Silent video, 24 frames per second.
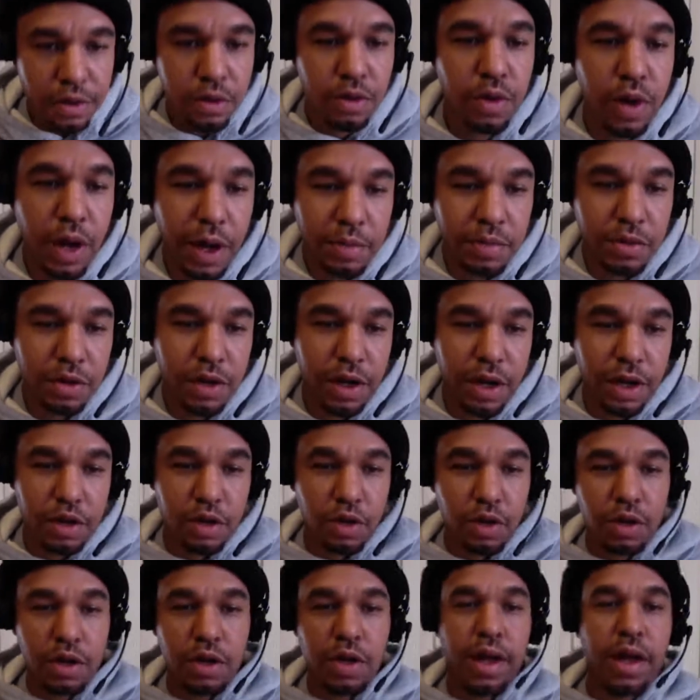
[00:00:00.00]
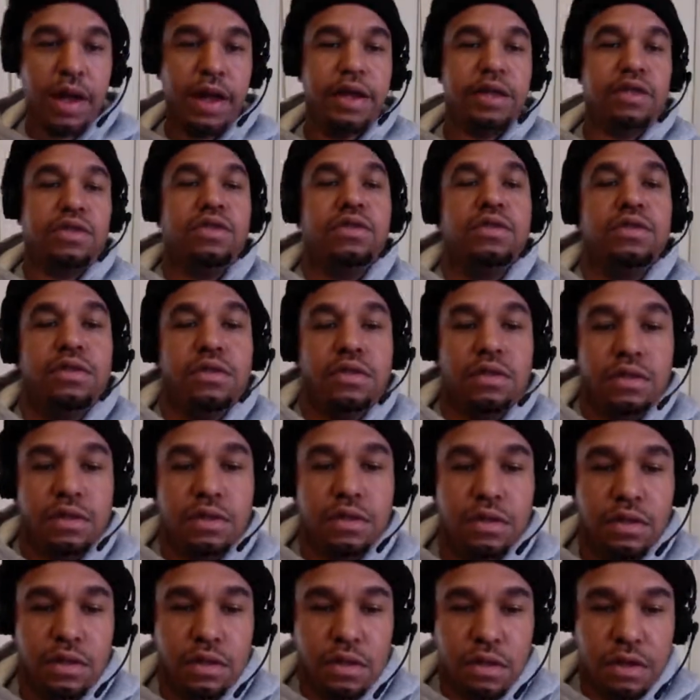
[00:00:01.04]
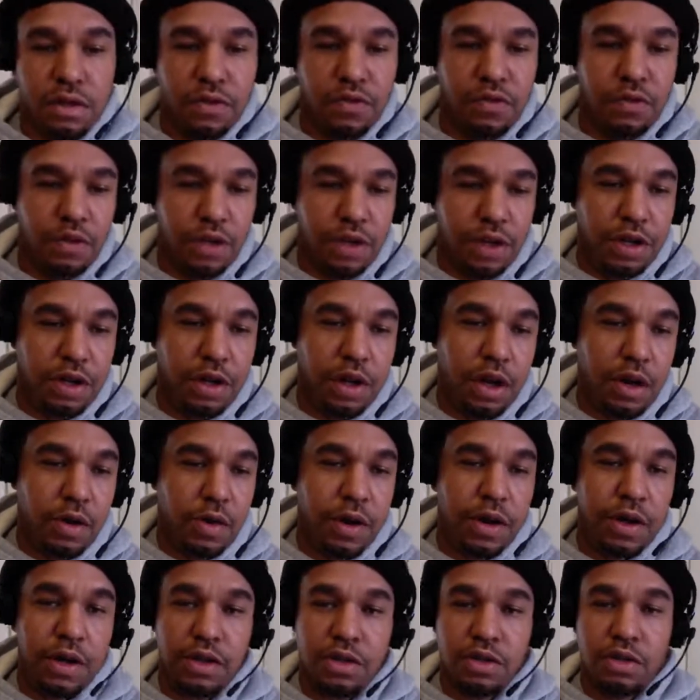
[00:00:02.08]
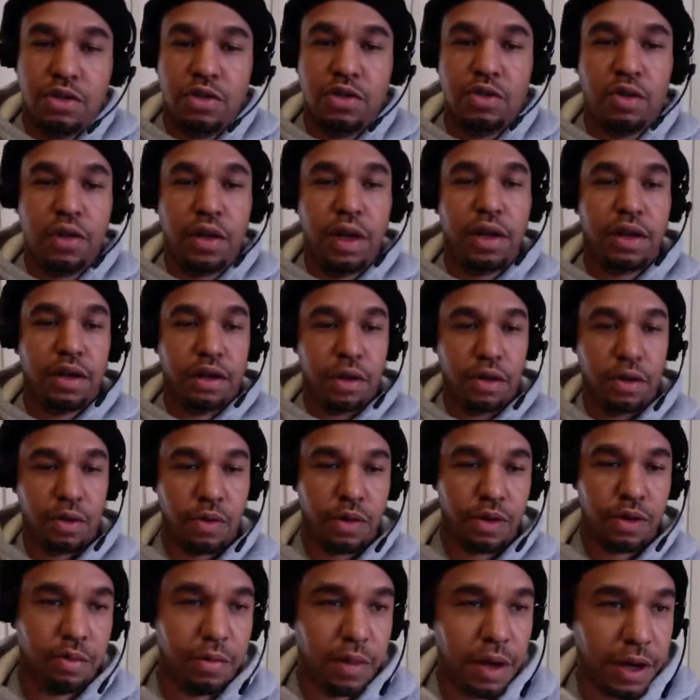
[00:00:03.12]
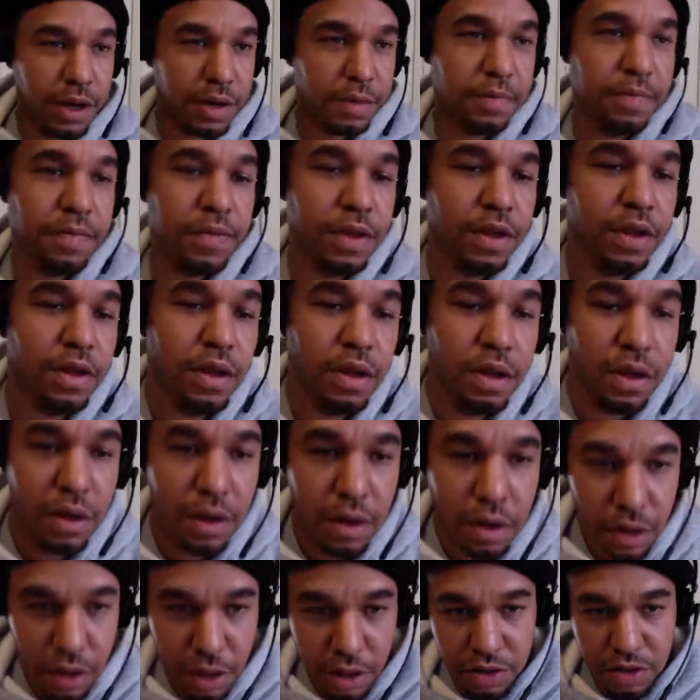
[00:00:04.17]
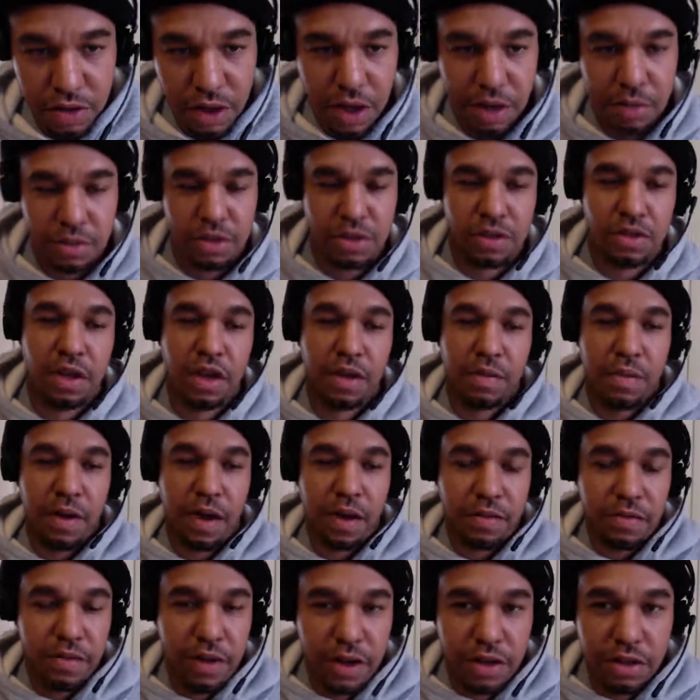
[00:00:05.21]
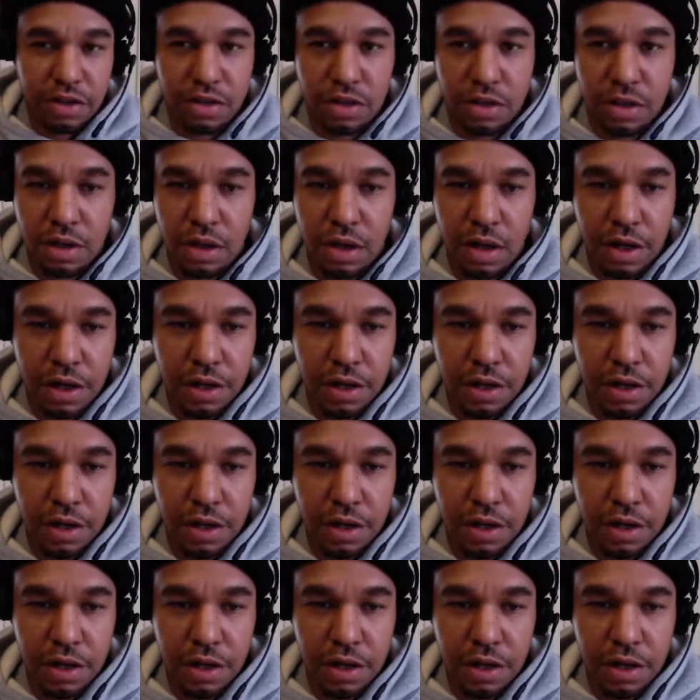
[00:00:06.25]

Who hopped on that DoorDash? If you didn't already, it's too late. Don't worry about it. Next time, just take my advice.